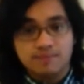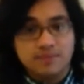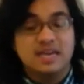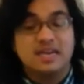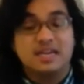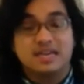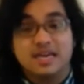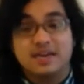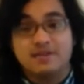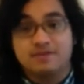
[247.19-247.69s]

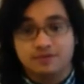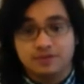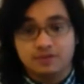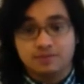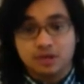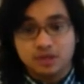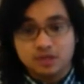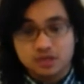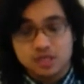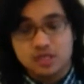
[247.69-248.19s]
Indeed, for
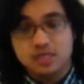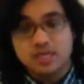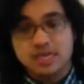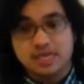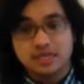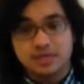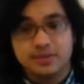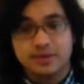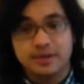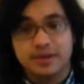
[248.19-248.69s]
most of the
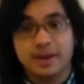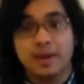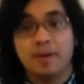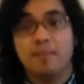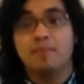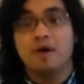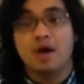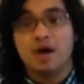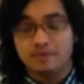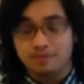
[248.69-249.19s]
scenes in the
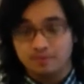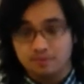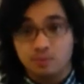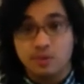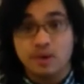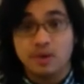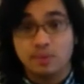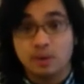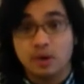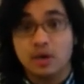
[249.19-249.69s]
club,
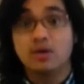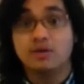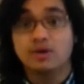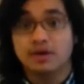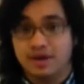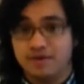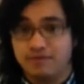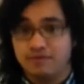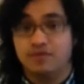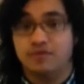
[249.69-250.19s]
we were
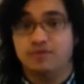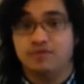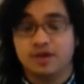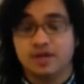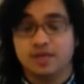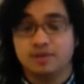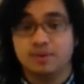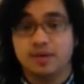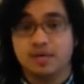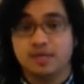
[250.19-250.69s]
looking for a
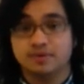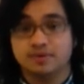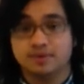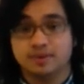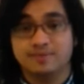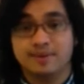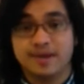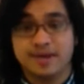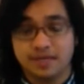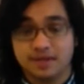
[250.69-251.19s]
first-person
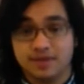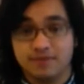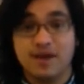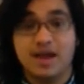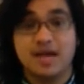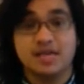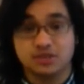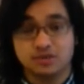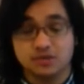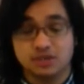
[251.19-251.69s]
perspective.
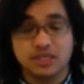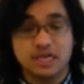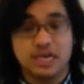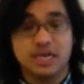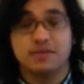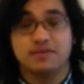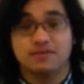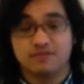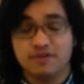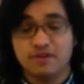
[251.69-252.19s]
As you'll see
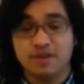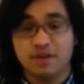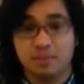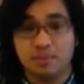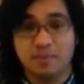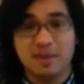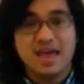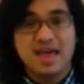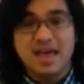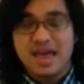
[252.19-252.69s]
in the film,
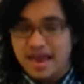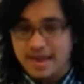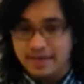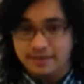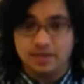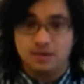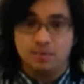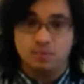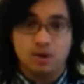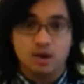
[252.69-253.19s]
it
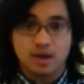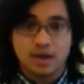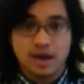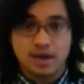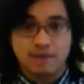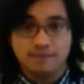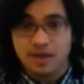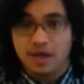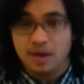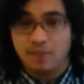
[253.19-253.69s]
didn't work
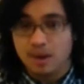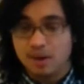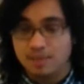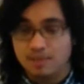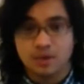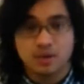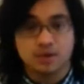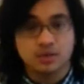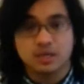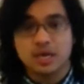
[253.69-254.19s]
out that way
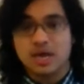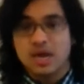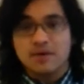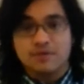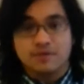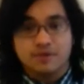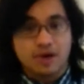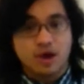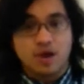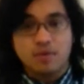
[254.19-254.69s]
because
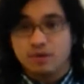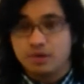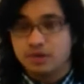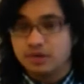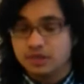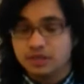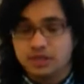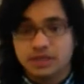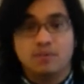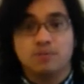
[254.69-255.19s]
the GoPro
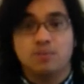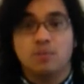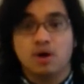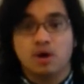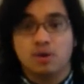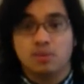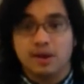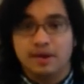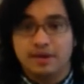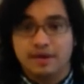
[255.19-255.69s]
just didn't
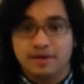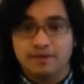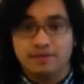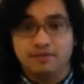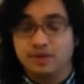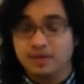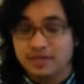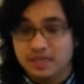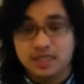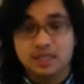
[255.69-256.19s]
work well
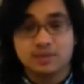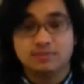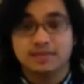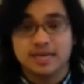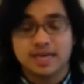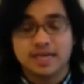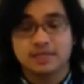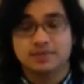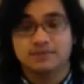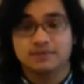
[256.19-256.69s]
enough. We did some
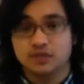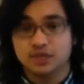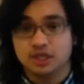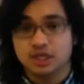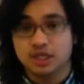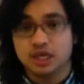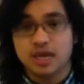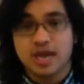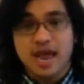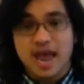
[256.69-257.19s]
test
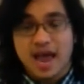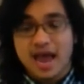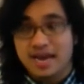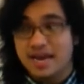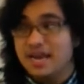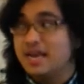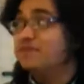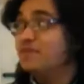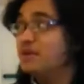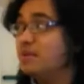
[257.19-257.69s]
footage, and
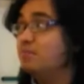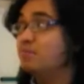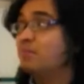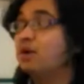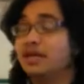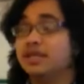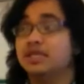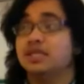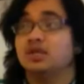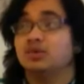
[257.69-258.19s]
even in
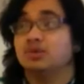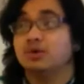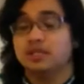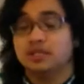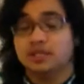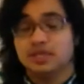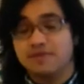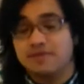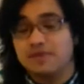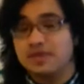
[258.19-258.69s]
bright
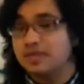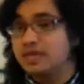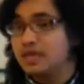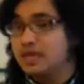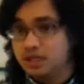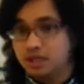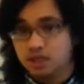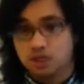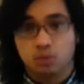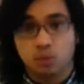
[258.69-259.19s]
situations like this,
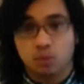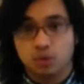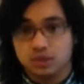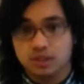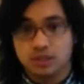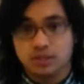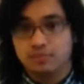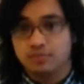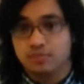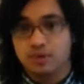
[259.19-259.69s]
it just
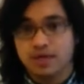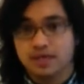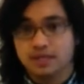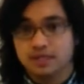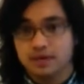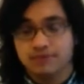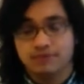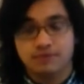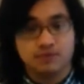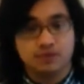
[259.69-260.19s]
wasn't bright
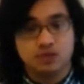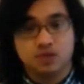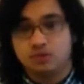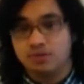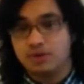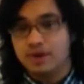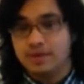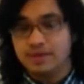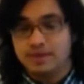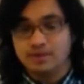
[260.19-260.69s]
enough. On the
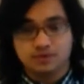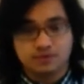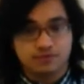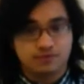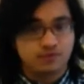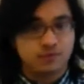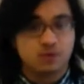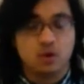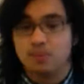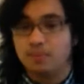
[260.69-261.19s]
screen, there
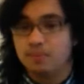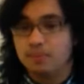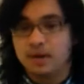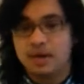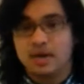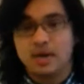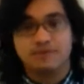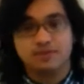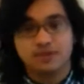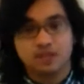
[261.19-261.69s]
was not
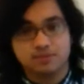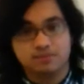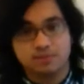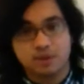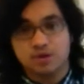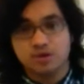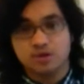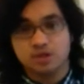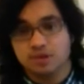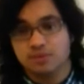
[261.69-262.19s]
enough
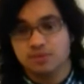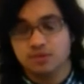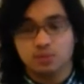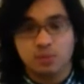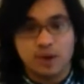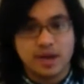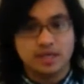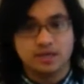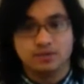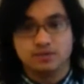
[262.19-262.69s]
exposure, it was
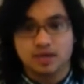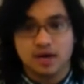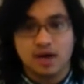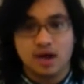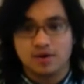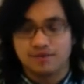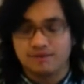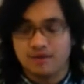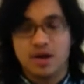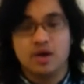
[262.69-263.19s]
way too
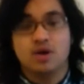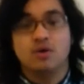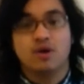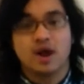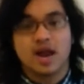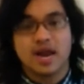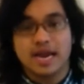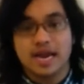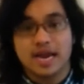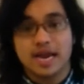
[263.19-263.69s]
dark, very
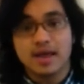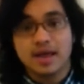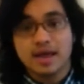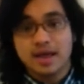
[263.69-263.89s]
grainy.